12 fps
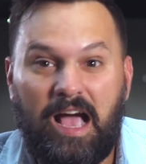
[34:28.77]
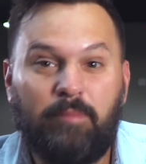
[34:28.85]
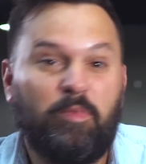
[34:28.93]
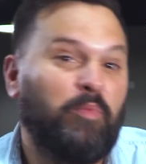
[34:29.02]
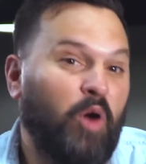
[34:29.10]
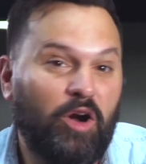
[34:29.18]

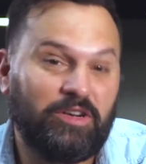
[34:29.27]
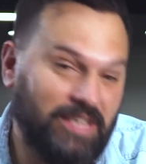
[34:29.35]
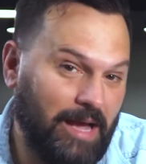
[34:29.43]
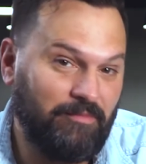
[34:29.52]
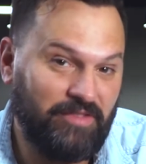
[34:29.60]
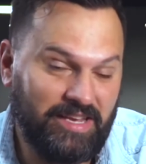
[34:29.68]
I'm a
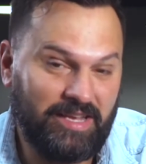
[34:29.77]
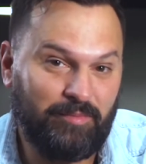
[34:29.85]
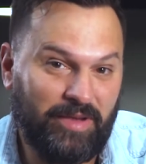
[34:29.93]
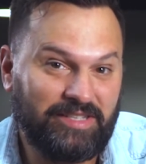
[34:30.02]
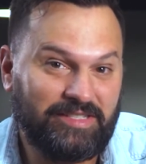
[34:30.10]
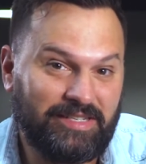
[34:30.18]
part-time vegan,
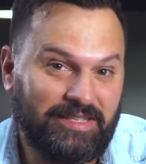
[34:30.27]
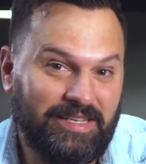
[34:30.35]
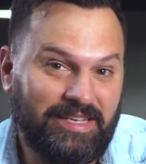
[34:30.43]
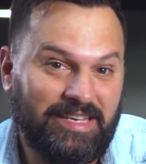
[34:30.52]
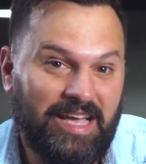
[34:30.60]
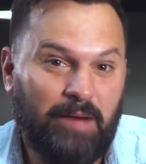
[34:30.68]

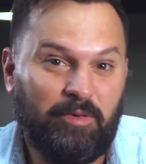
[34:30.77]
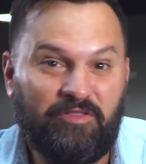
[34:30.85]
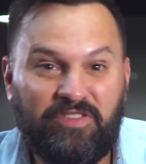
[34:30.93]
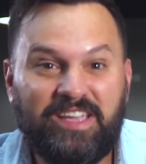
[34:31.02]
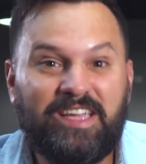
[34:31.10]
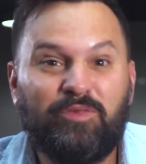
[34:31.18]
basically. I'm a
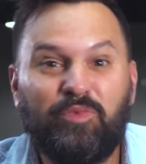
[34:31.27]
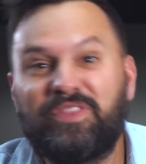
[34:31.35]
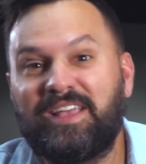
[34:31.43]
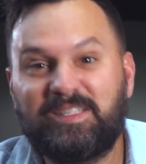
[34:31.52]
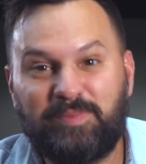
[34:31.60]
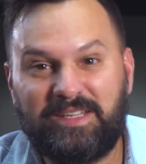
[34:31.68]
vegan with
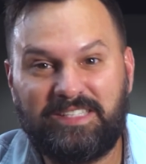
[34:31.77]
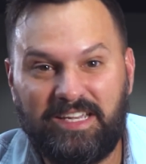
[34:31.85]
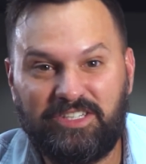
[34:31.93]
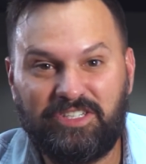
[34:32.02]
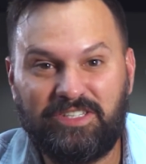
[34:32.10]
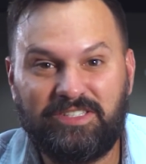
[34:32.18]

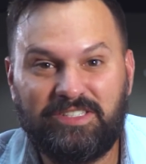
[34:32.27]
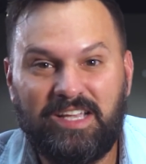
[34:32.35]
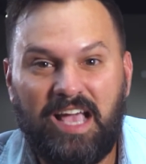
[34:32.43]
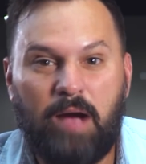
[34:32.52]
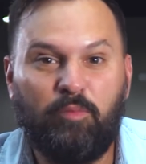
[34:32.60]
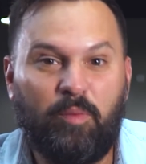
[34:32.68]
expectations.
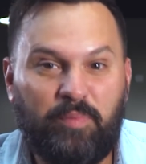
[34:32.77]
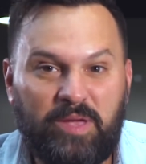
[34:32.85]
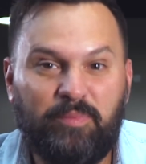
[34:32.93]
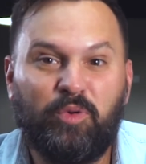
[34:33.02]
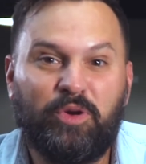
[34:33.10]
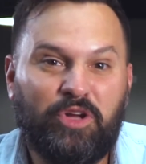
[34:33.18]
I'm what
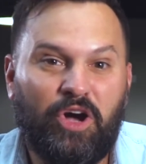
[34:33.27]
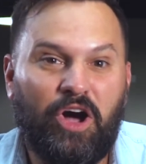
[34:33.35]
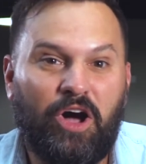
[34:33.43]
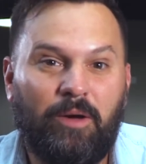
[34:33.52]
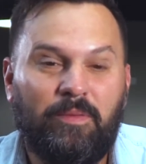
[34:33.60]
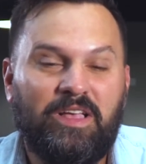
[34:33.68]
people would
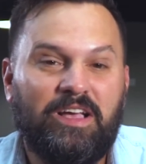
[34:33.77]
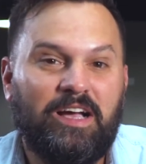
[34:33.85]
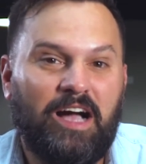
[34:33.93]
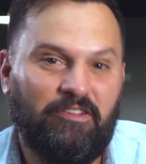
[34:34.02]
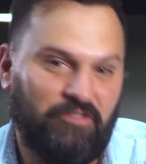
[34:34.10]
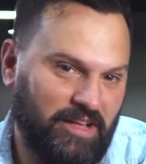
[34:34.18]
call
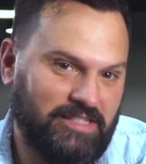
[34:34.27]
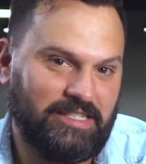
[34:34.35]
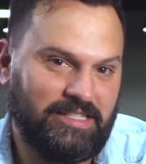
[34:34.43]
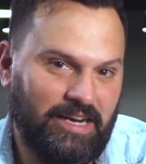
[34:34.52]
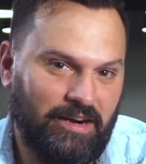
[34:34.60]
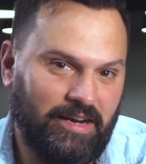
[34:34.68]
a
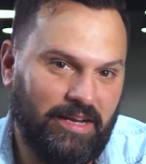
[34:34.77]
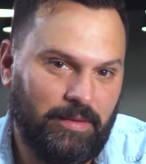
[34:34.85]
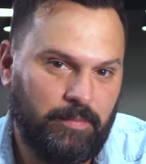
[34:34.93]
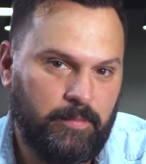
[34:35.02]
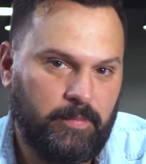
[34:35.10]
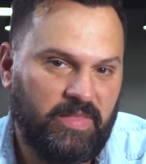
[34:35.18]
flexitarian.
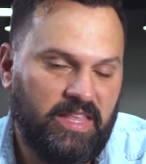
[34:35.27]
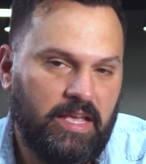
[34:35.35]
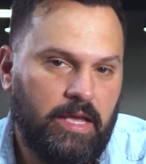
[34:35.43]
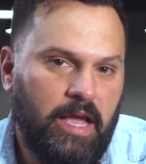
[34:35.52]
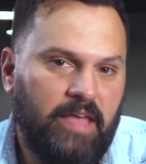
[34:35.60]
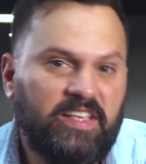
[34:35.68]

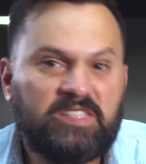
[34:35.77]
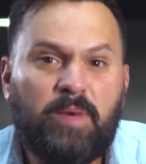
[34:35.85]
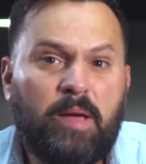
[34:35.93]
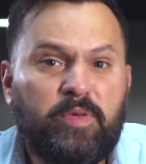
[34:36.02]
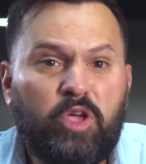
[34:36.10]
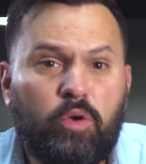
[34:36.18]
And this
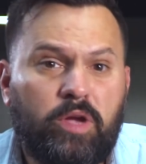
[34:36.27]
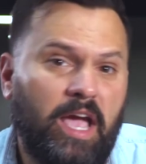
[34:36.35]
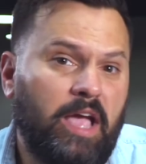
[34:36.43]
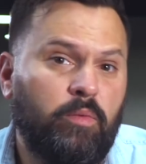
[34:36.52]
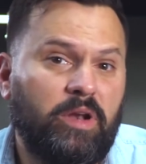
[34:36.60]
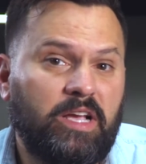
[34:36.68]
might be
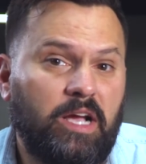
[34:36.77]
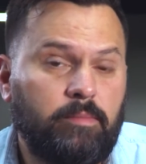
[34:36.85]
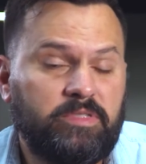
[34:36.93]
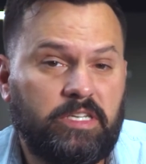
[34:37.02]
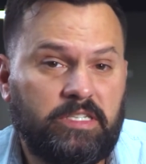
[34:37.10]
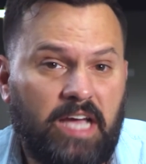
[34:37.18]
okay when it
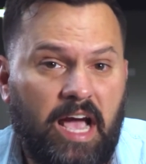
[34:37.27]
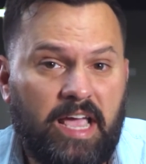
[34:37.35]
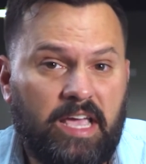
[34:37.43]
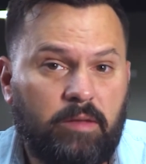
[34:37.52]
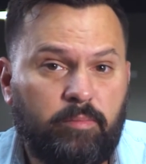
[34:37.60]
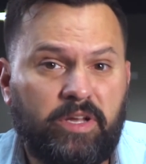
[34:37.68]
comes to
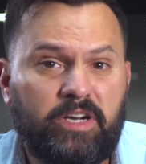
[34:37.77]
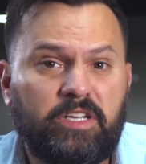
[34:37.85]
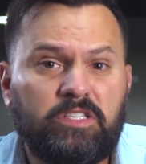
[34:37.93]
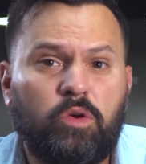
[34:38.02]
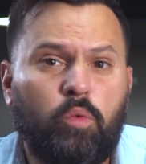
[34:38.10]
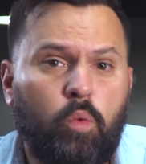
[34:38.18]
diet, but it
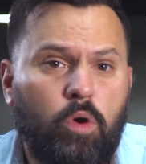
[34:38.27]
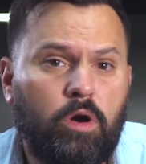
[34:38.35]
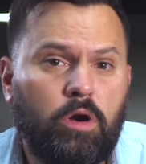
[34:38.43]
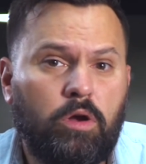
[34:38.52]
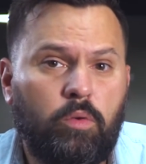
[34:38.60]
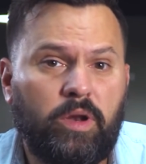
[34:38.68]
doesn't
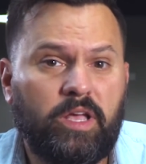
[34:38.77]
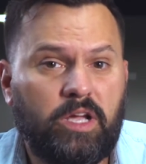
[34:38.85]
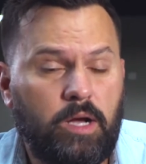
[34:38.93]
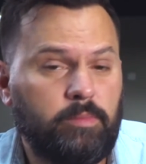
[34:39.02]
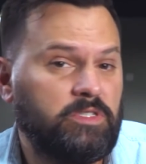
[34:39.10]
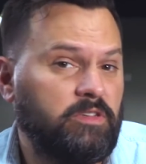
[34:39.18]
work when it
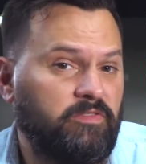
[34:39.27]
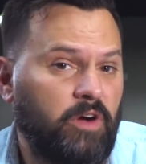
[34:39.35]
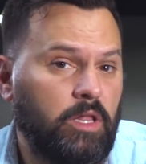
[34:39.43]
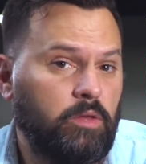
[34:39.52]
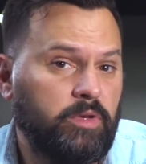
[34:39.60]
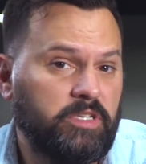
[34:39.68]
comes to
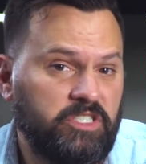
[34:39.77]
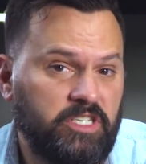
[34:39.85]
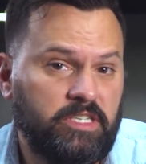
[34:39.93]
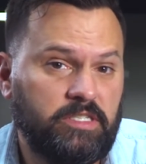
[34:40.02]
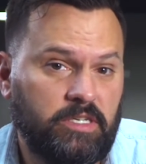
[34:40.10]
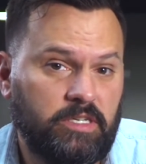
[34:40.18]
following
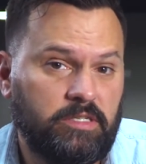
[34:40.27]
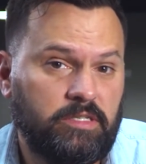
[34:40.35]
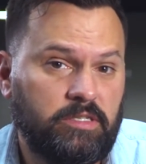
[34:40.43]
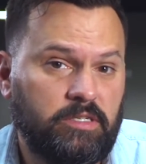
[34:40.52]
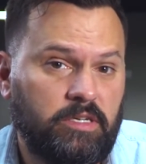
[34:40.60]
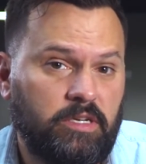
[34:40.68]

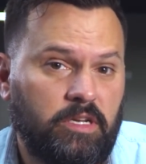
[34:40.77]
Jesus.